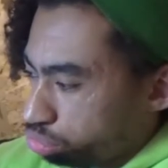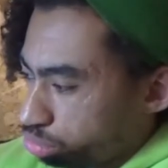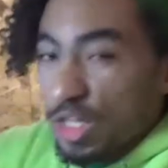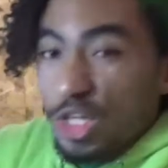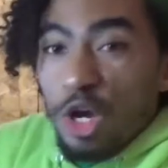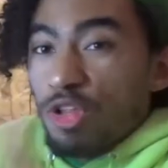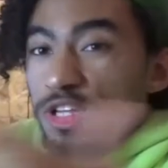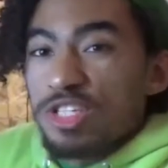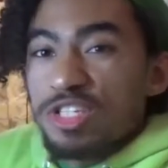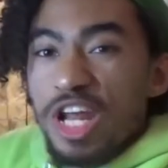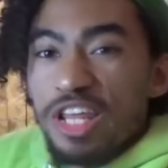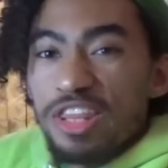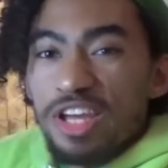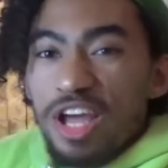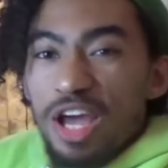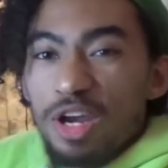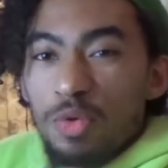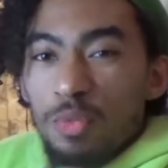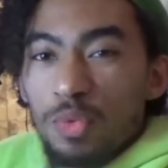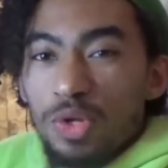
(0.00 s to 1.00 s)
there's
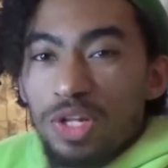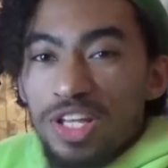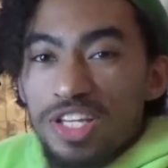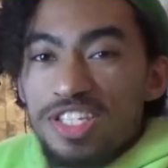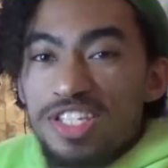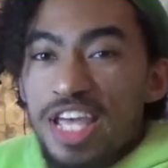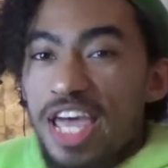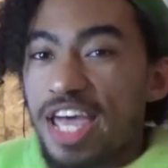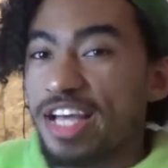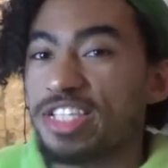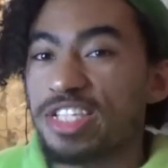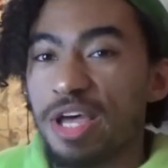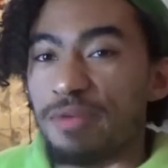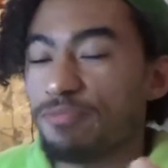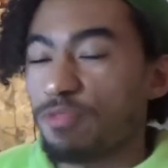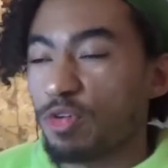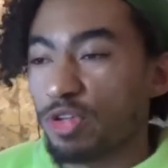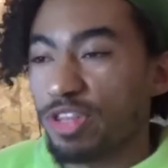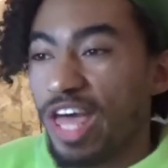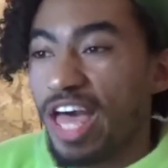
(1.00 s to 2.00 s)
nothing I can really say
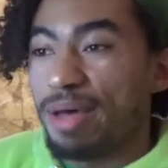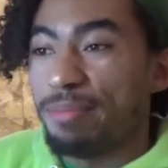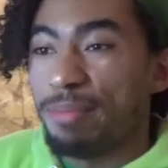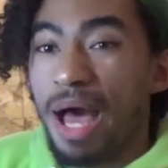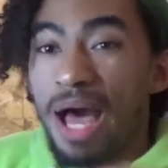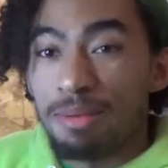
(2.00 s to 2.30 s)
except for that.